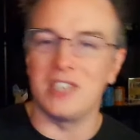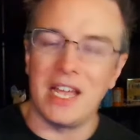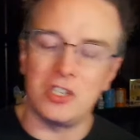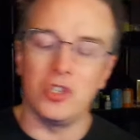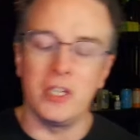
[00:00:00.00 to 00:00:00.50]

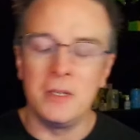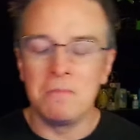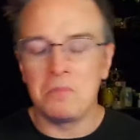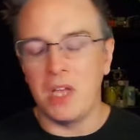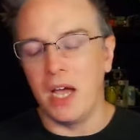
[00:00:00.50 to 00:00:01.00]
actually,
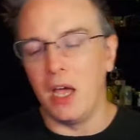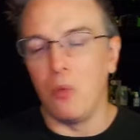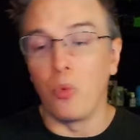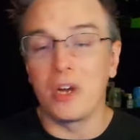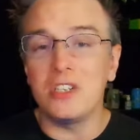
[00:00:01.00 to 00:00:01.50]
uh,
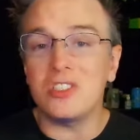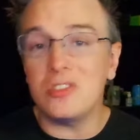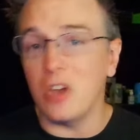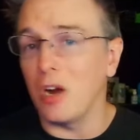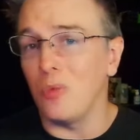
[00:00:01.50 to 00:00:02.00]
and we're going to
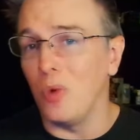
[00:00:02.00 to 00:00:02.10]
start